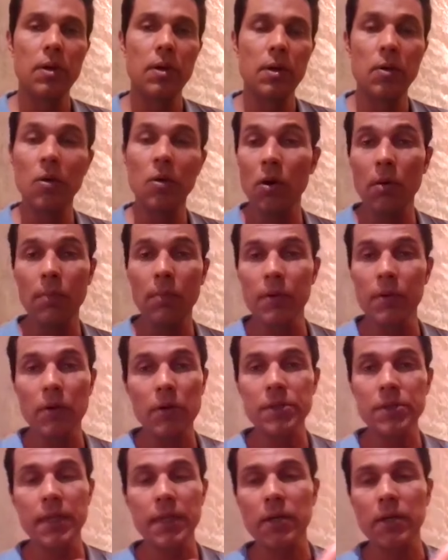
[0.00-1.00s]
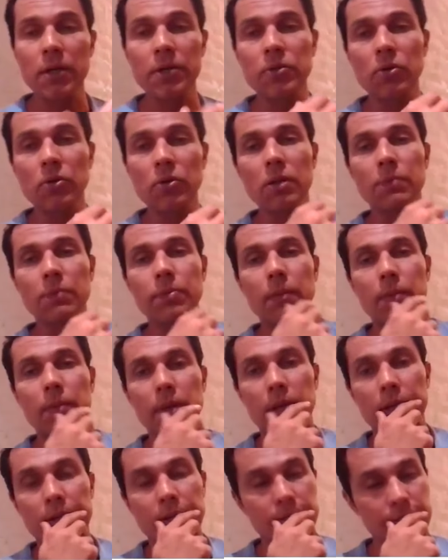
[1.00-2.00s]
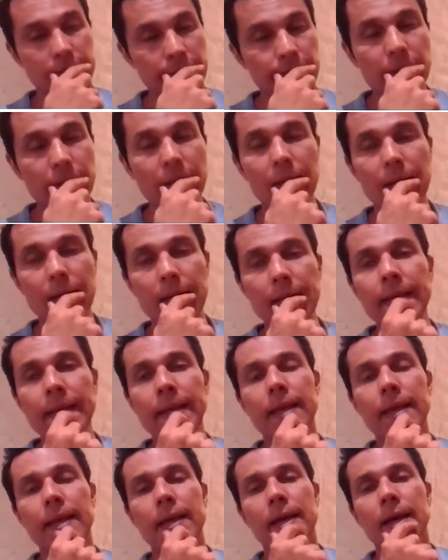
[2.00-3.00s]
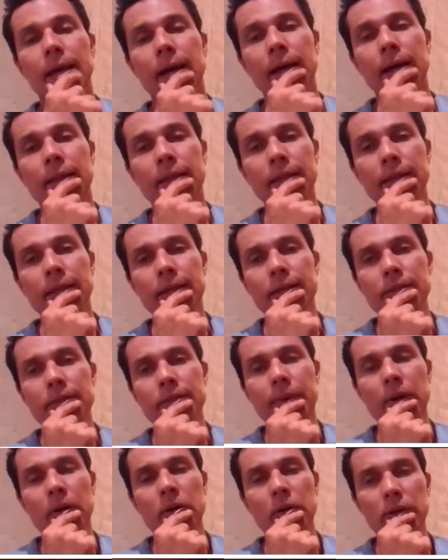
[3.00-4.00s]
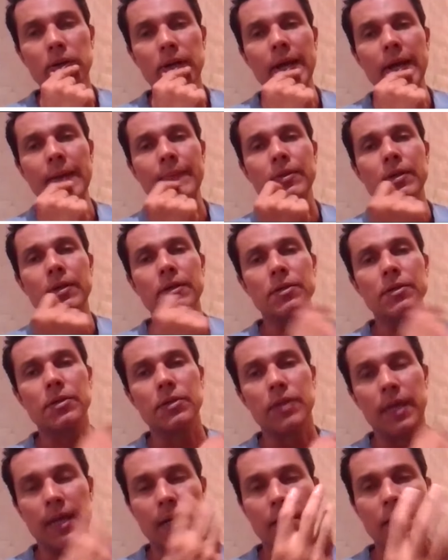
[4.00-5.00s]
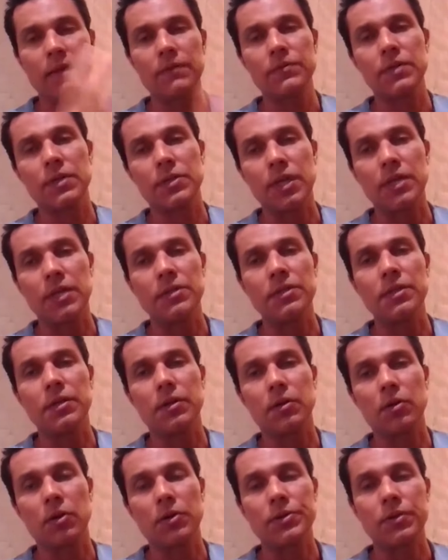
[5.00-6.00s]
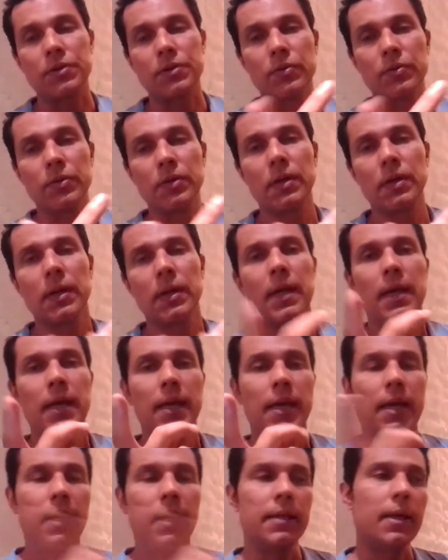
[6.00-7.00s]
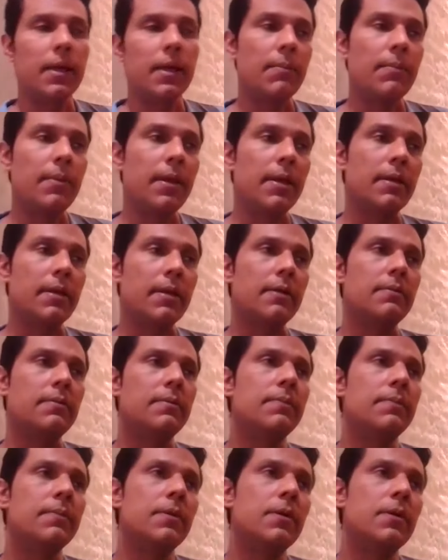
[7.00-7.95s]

No, because they control the propaganda. Similarly, I think it's about time the narratives are changing across the world, and the American